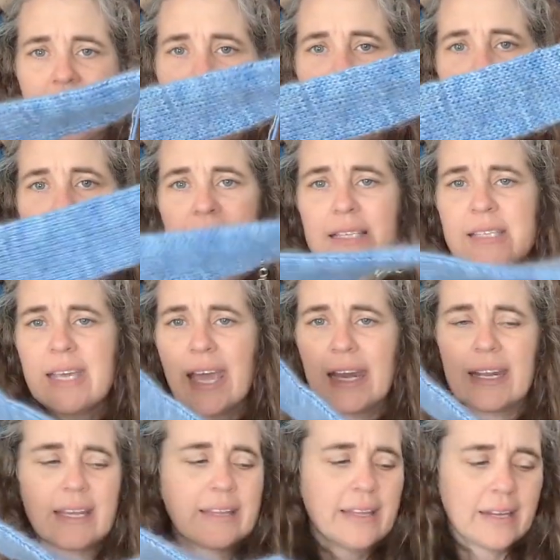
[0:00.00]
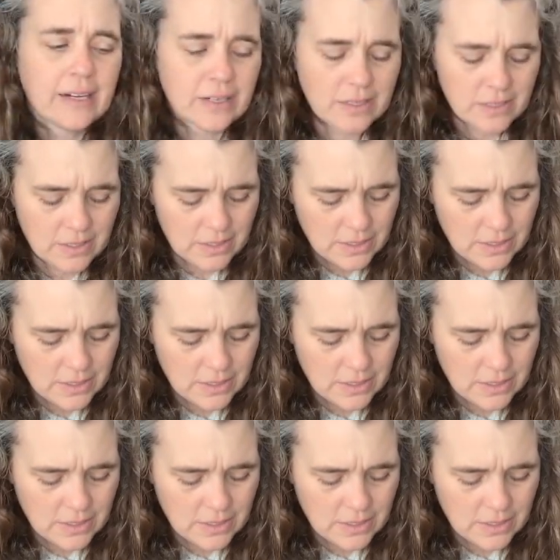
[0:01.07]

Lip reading: knitting. It's getting there.